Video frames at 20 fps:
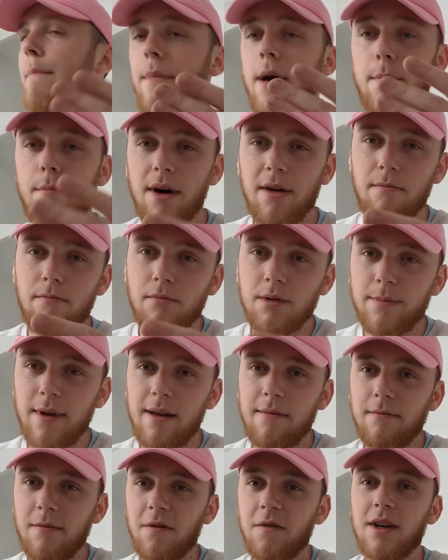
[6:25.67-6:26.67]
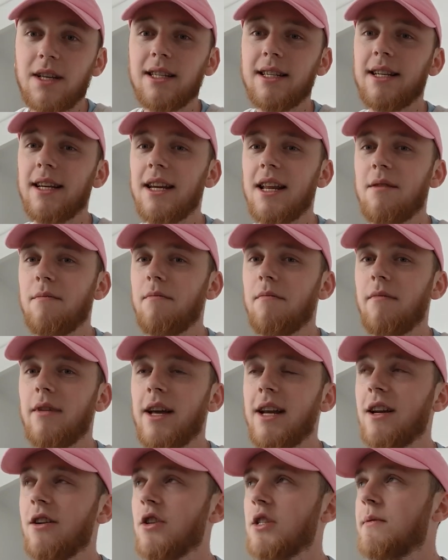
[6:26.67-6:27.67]
mum's been visiting him
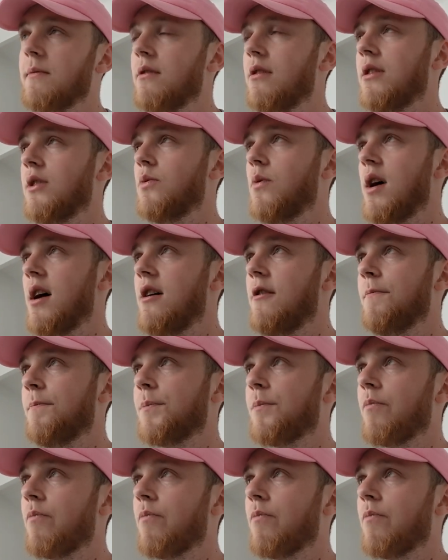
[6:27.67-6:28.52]
in hospital as well,